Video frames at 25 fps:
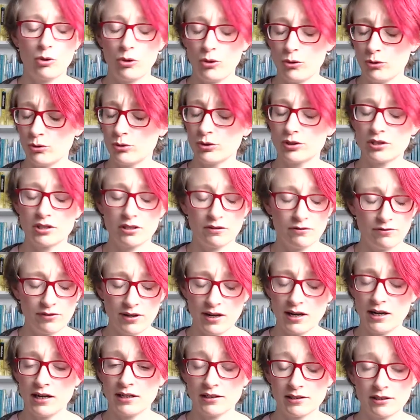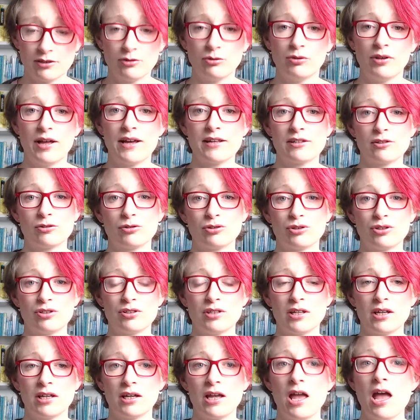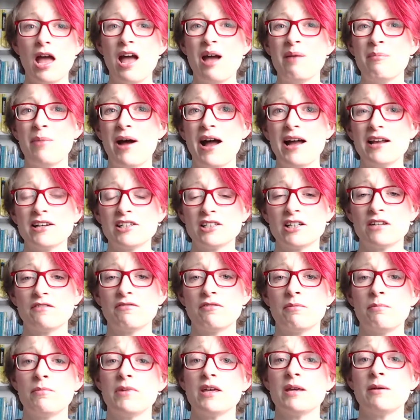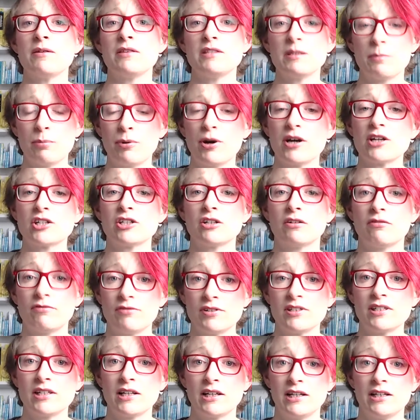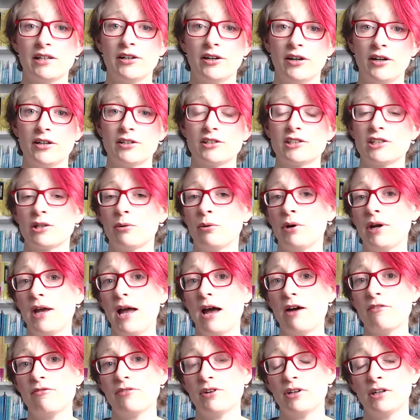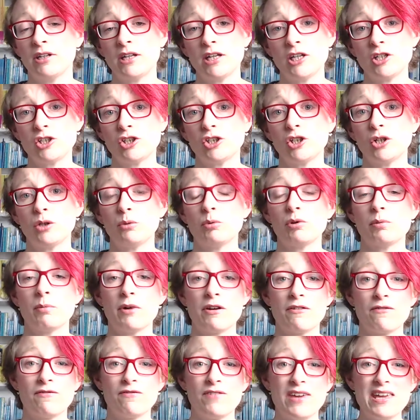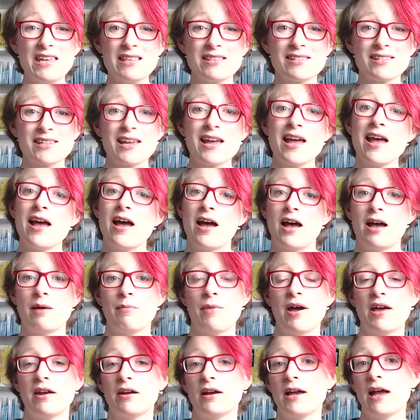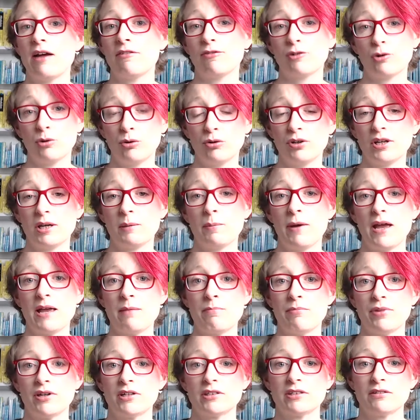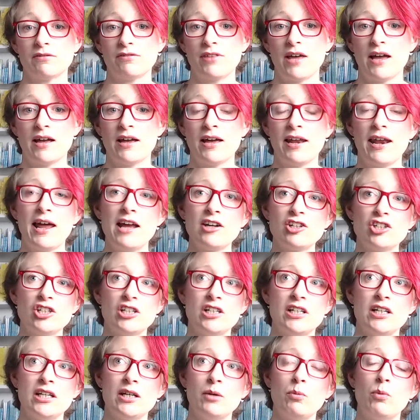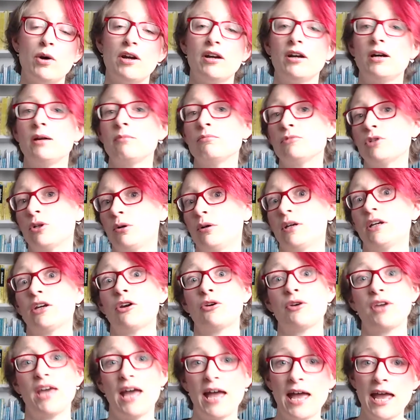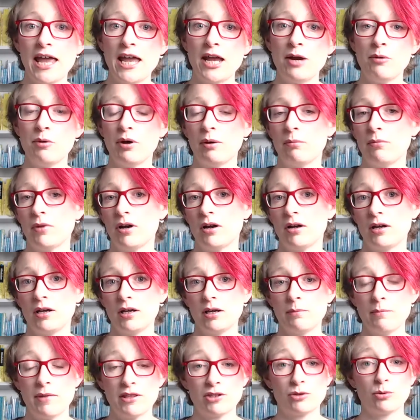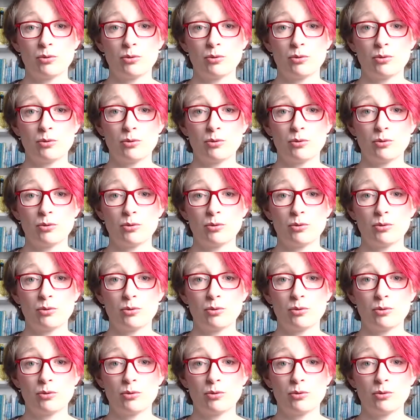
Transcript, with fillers: thoughts and feelings and all that sort of thing. But actually, for me, depression physically hurts. So I have an issue with my feet um, and I have chronic pain because of that. And actually, when I'm doing okay, when my mental